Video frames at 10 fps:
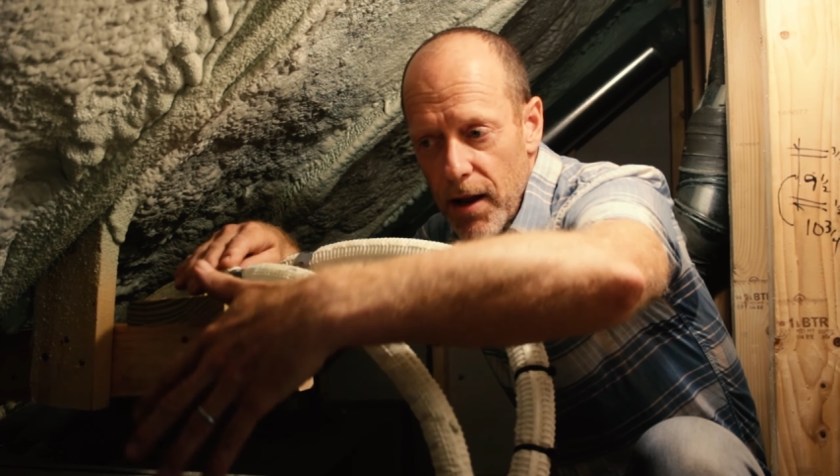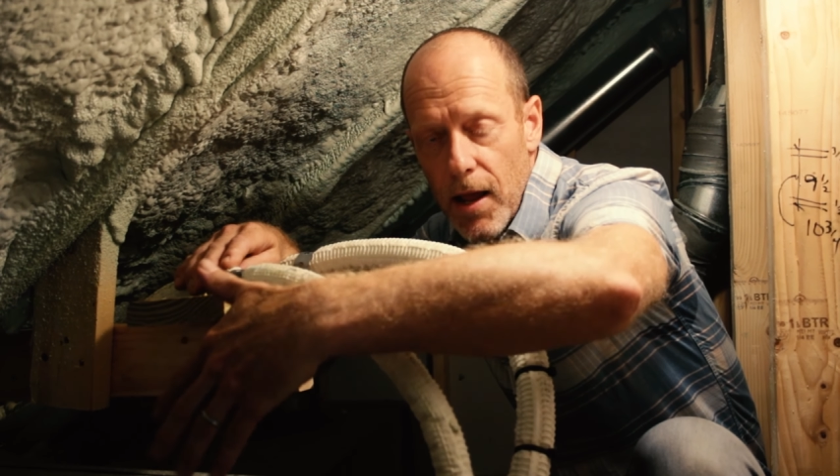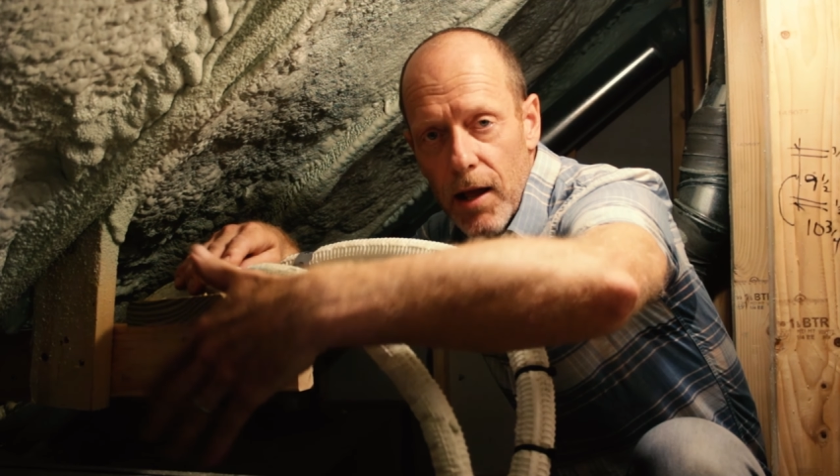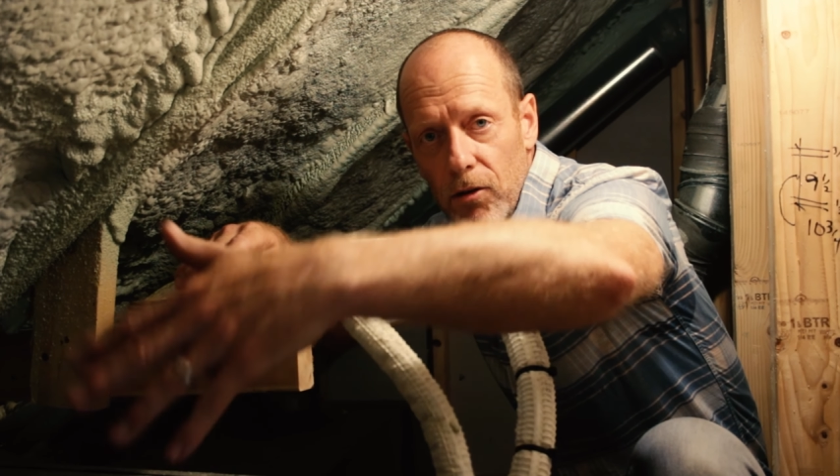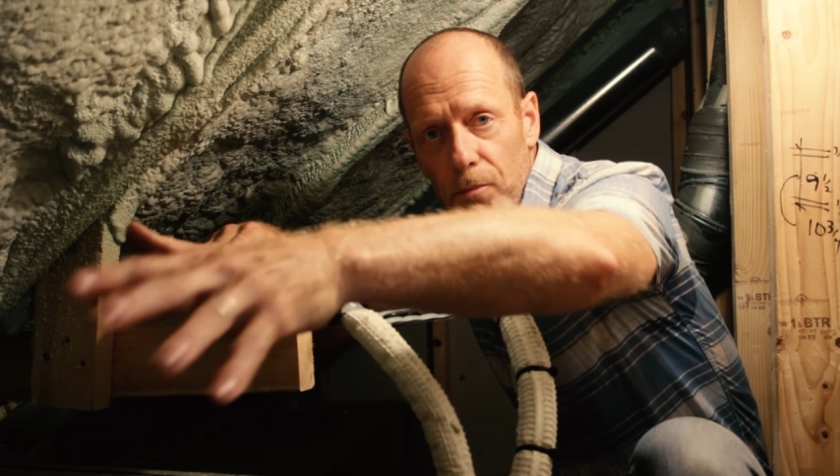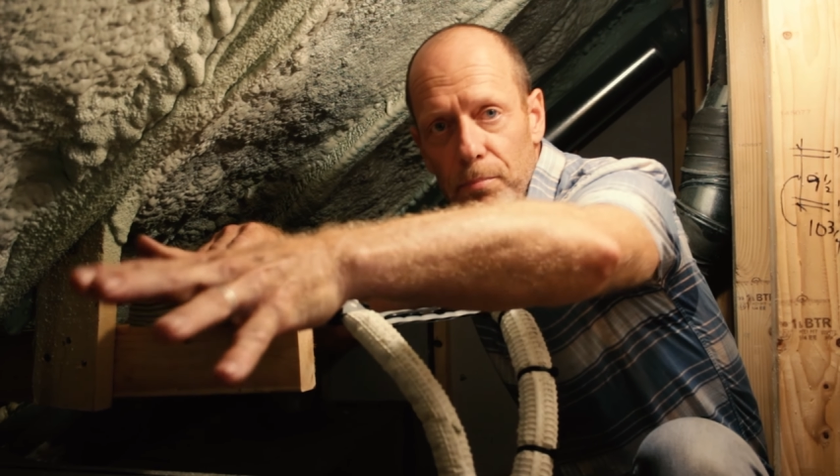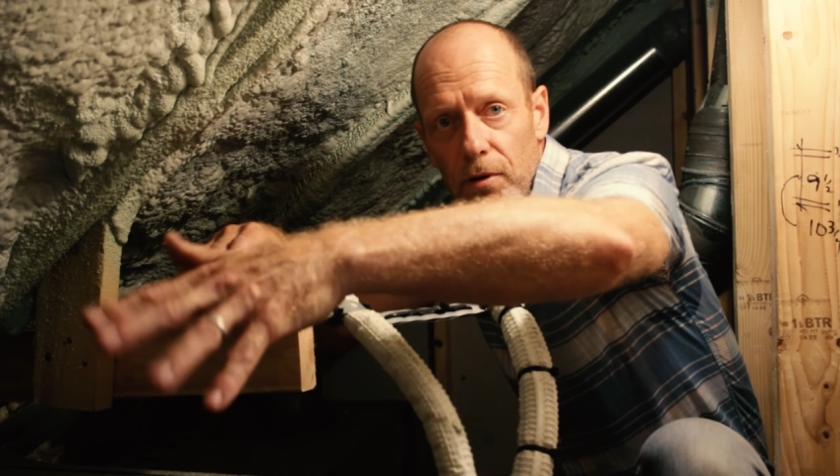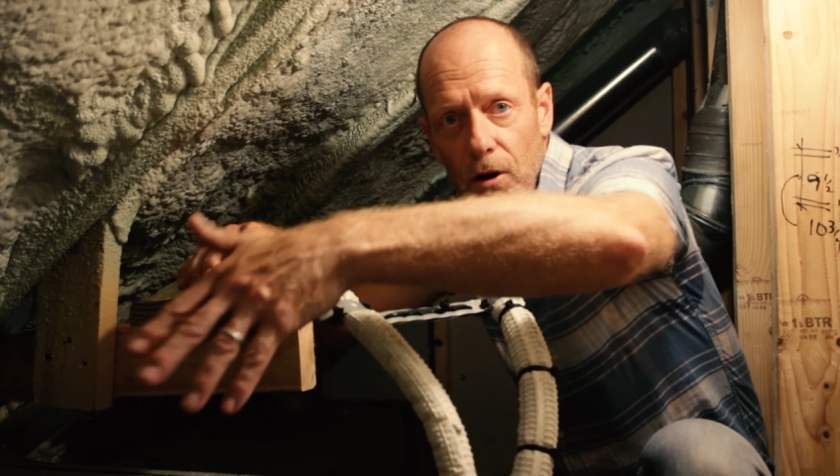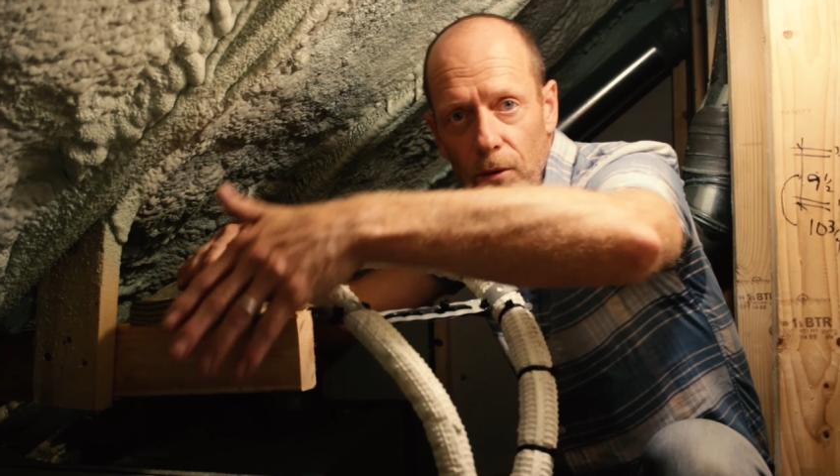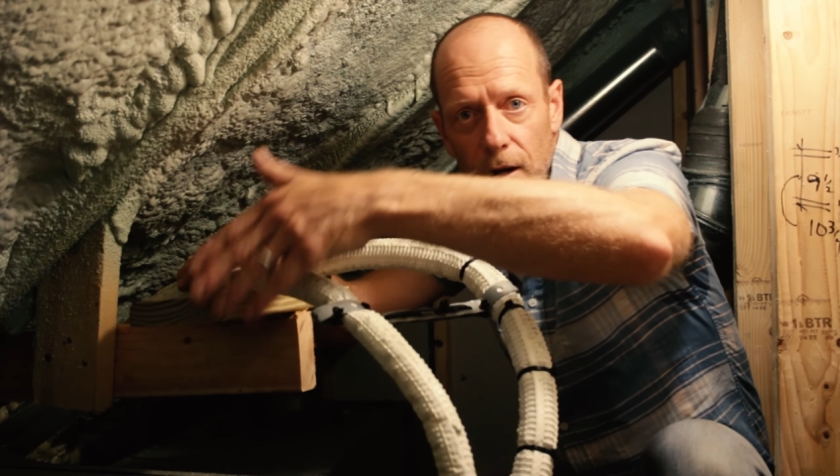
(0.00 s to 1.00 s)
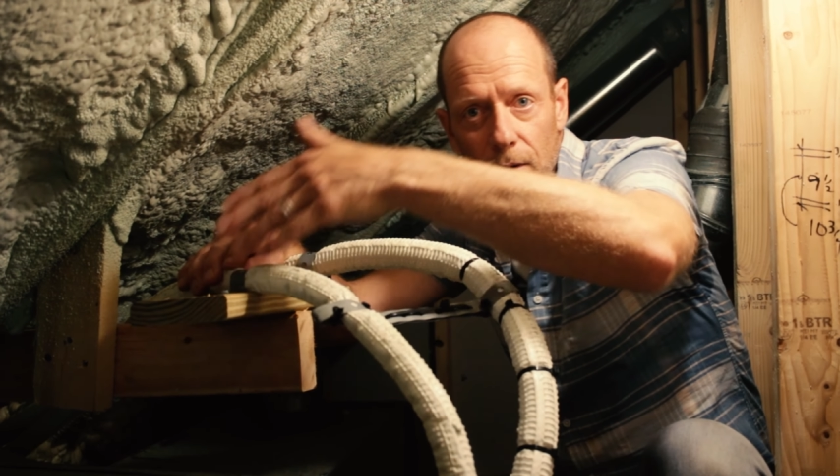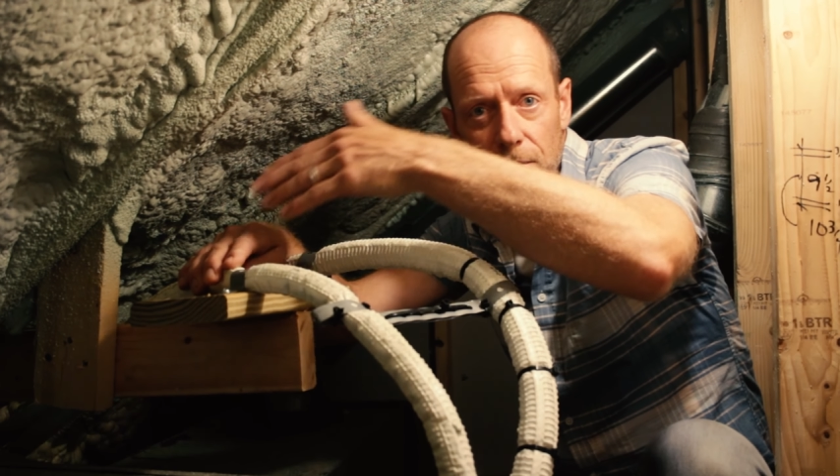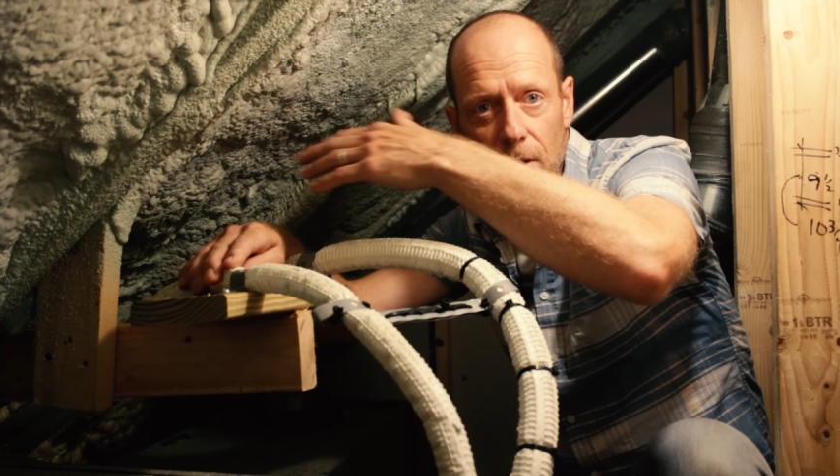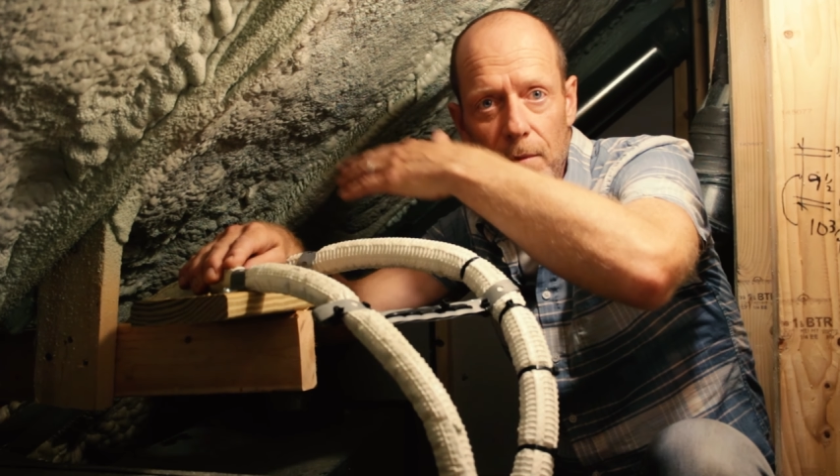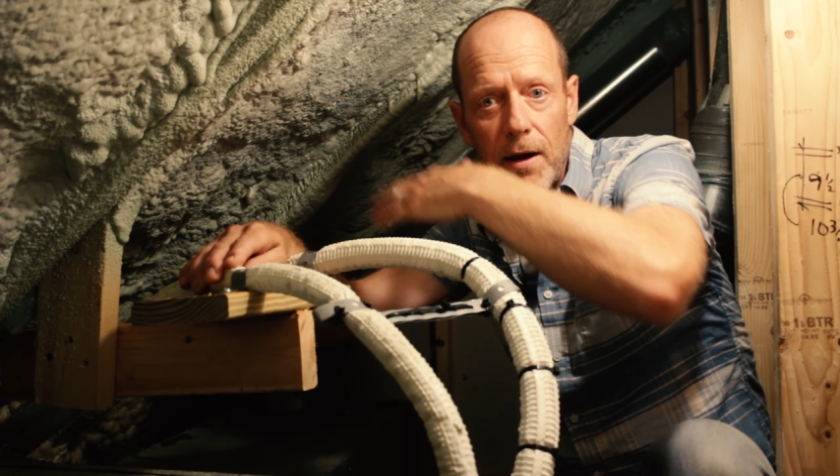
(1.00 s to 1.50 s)
and handler blow air
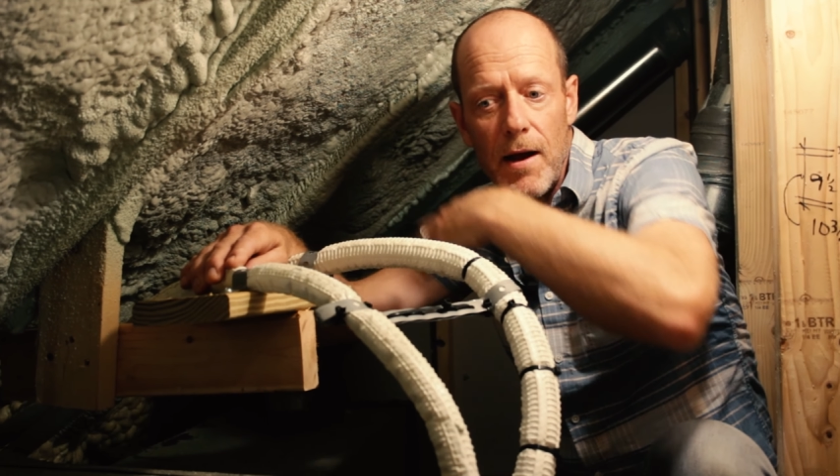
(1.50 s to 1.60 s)
throughout my